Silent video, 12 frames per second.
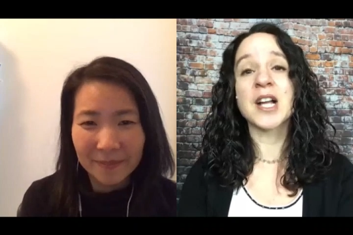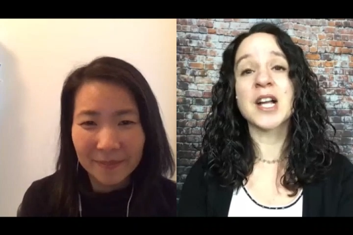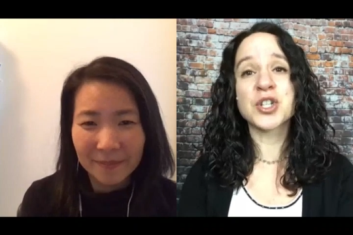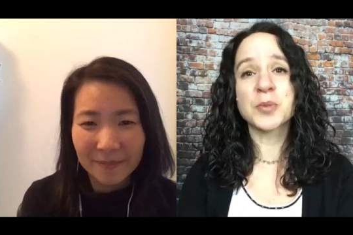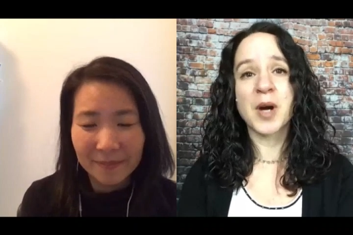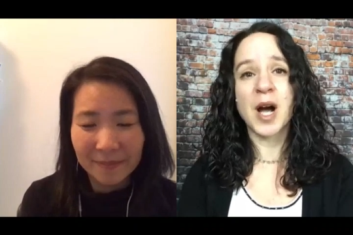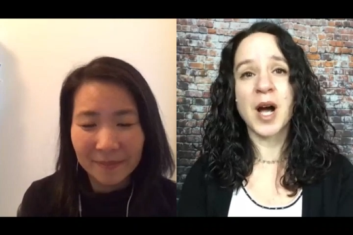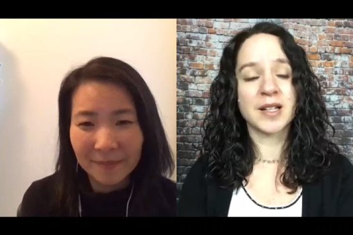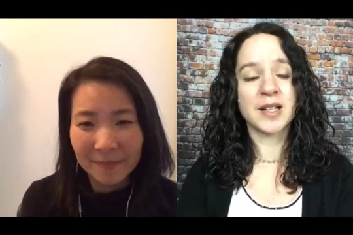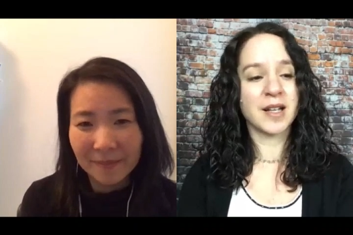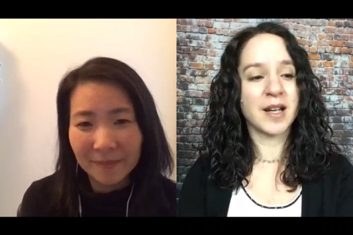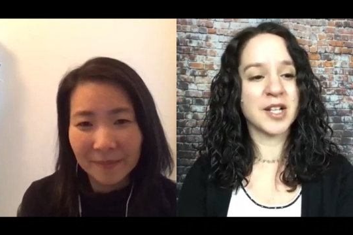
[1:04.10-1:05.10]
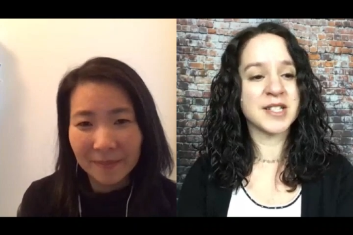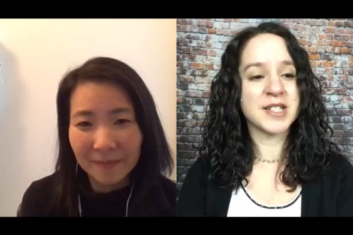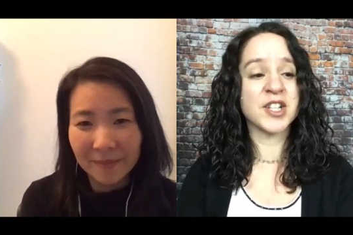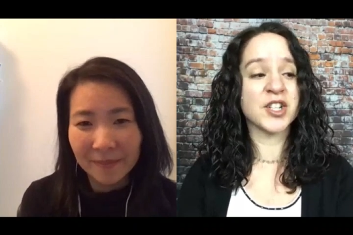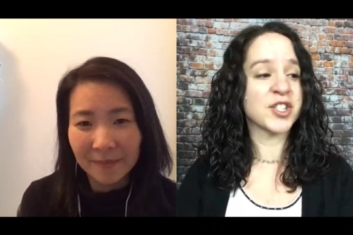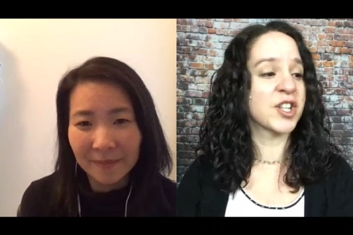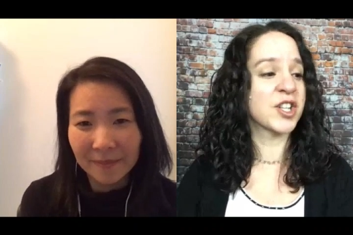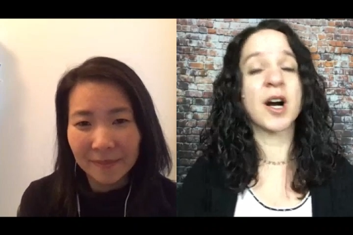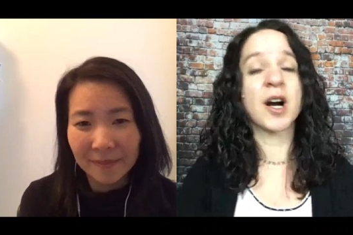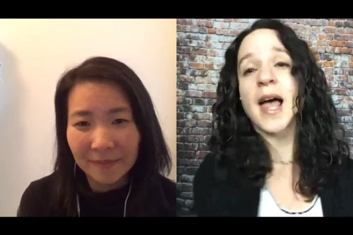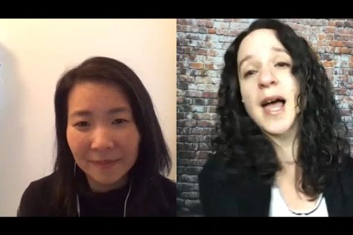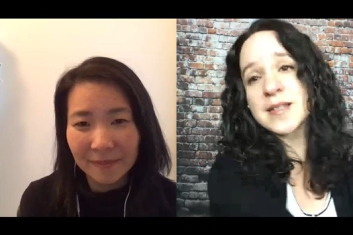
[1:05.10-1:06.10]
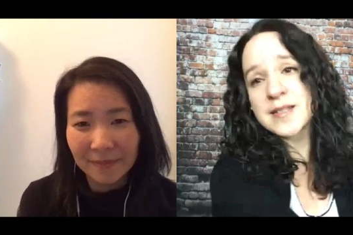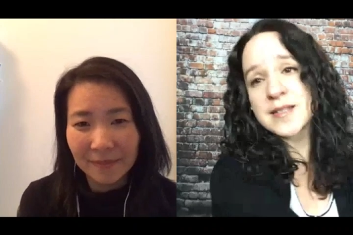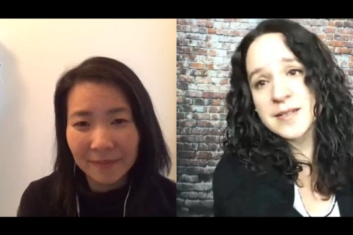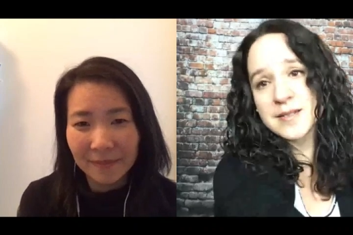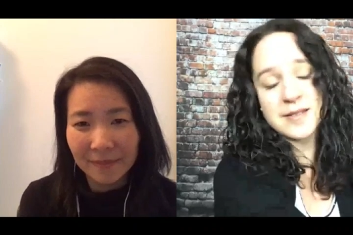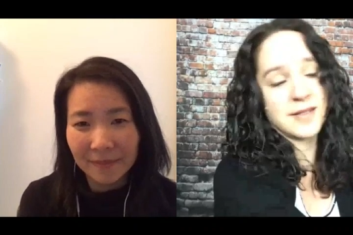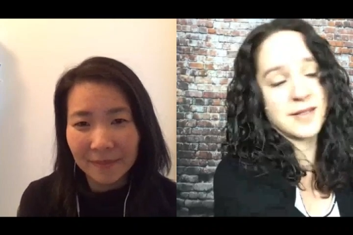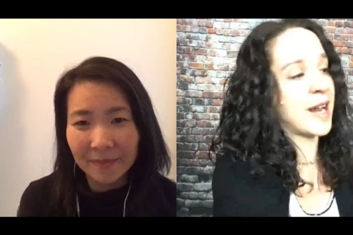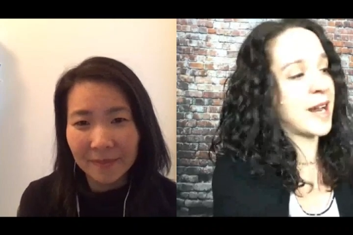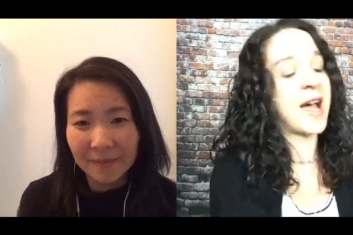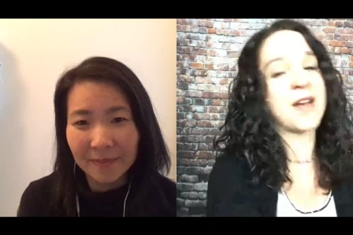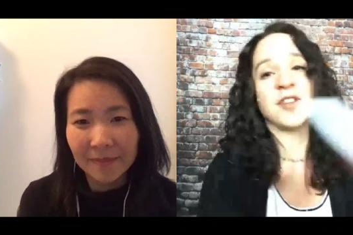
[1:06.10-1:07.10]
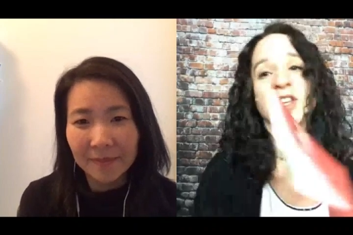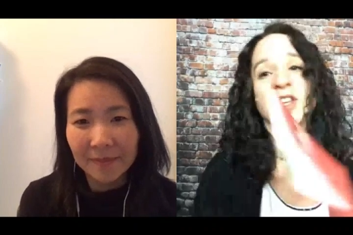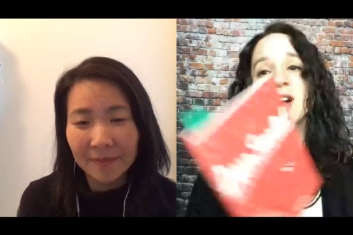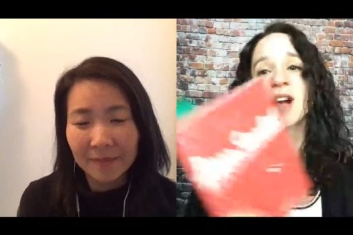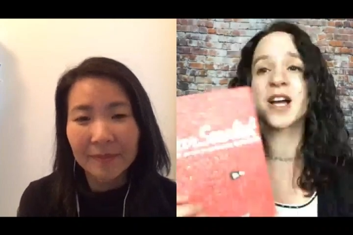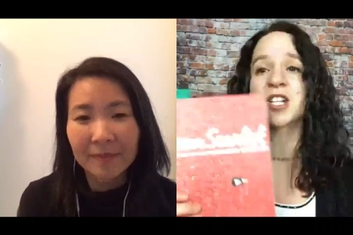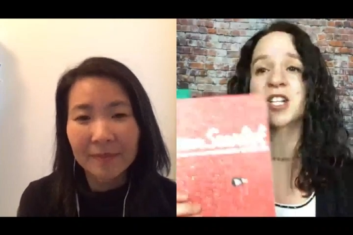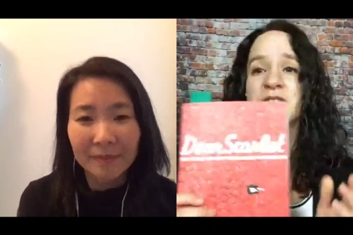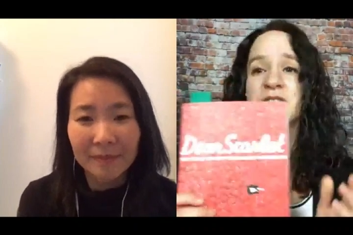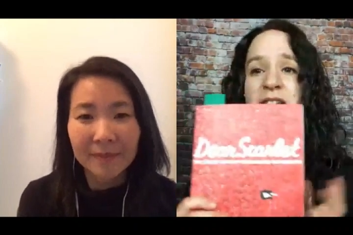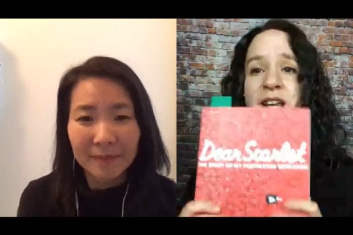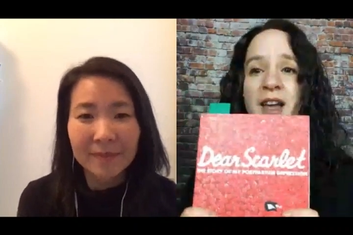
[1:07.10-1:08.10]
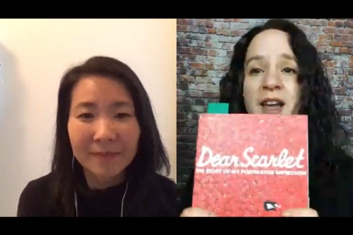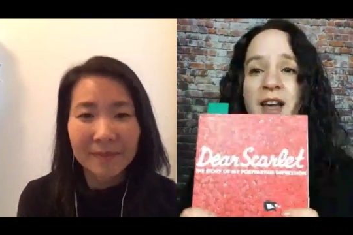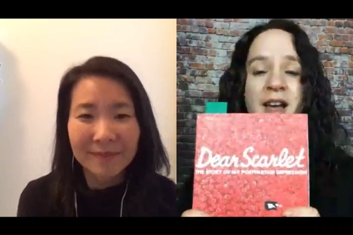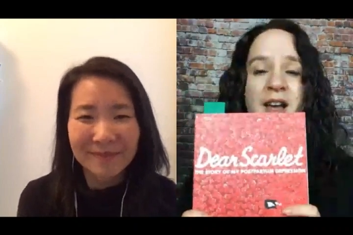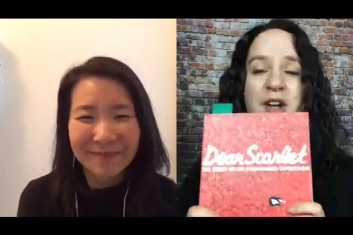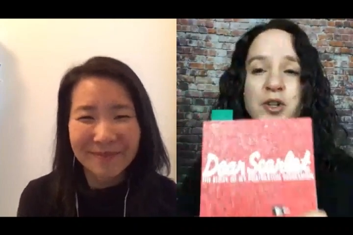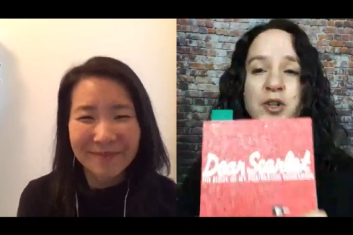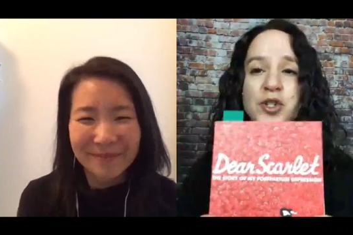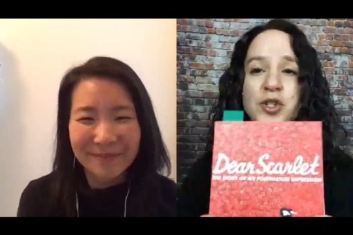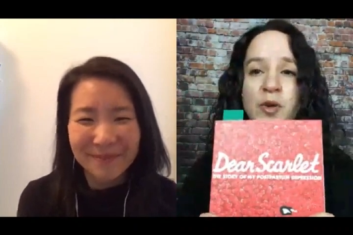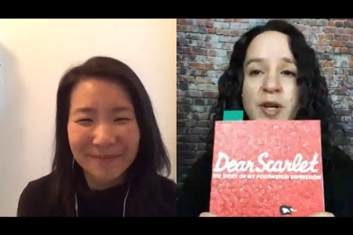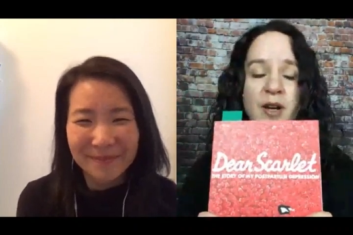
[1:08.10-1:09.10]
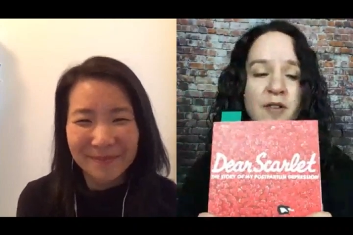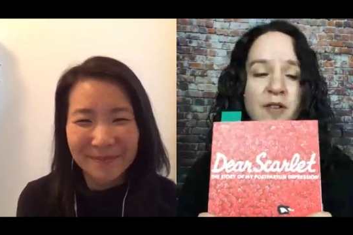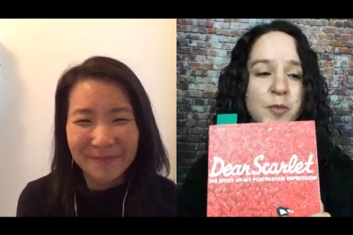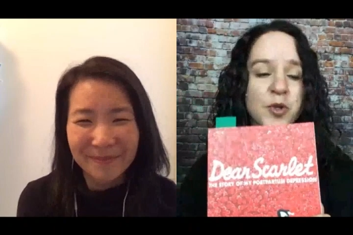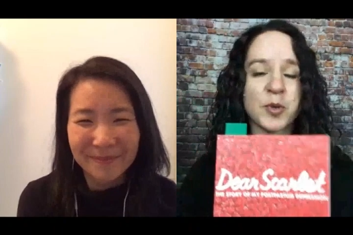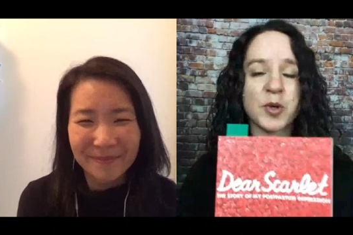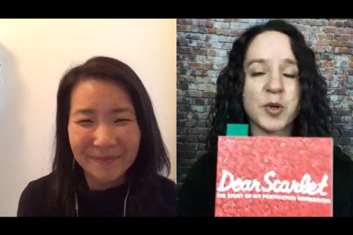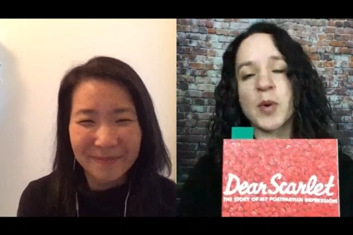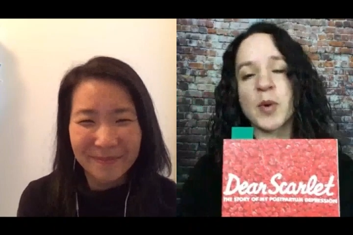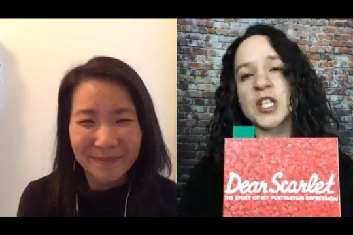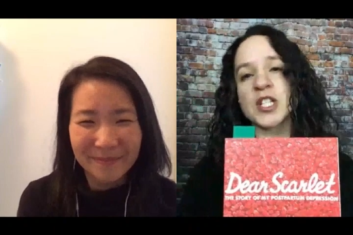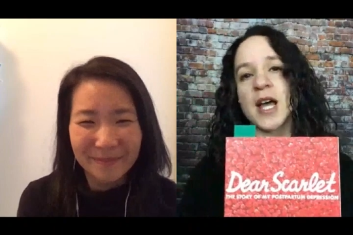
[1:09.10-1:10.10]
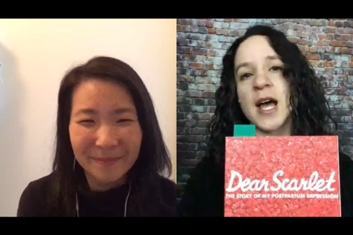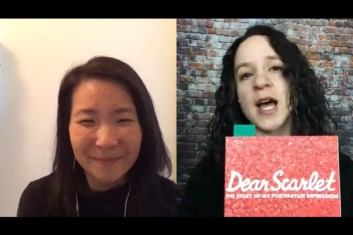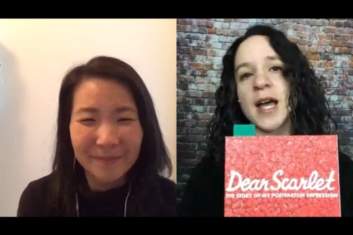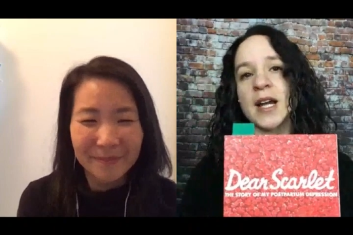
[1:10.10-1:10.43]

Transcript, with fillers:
Speaker 1: I got your book, Dear Scarlet, that I have here actually, uh, your story of postpartum depression.